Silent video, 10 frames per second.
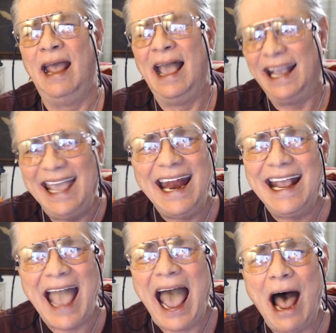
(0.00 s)
getting
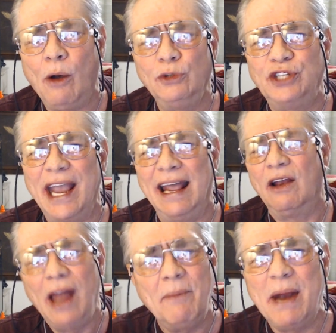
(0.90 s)
housing and
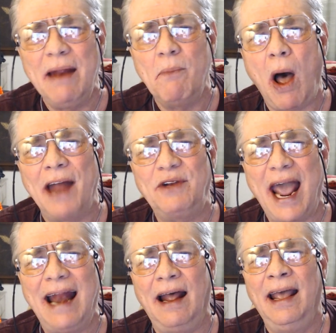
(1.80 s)
living in
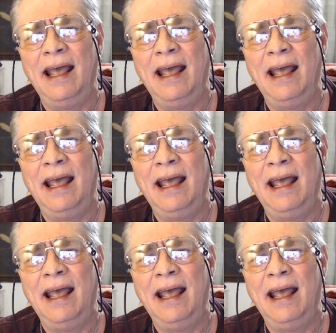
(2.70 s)
Montana